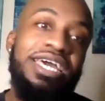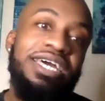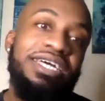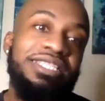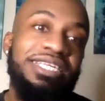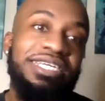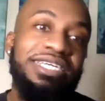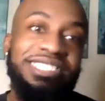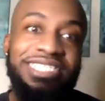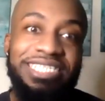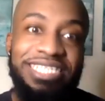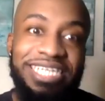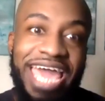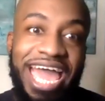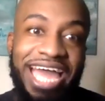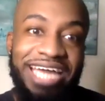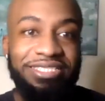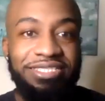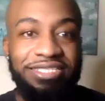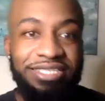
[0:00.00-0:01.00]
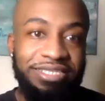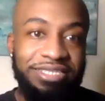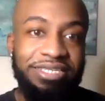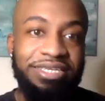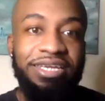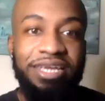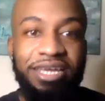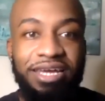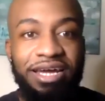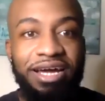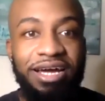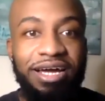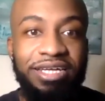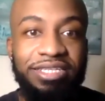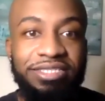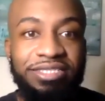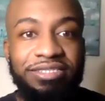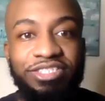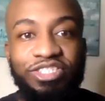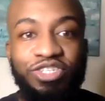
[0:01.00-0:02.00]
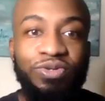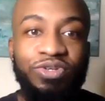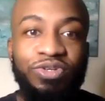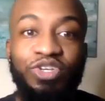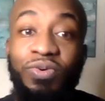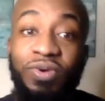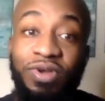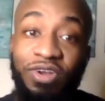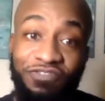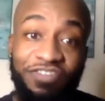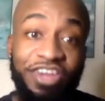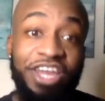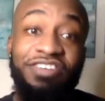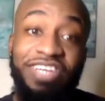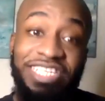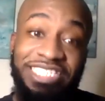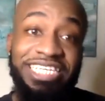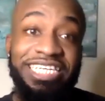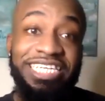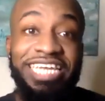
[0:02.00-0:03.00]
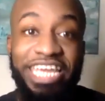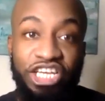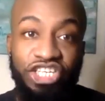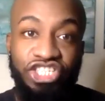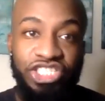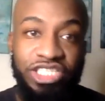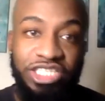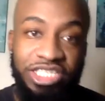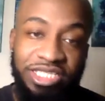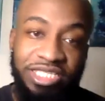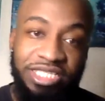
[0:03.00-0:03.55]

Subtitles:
the tenacity, you were very tenacious.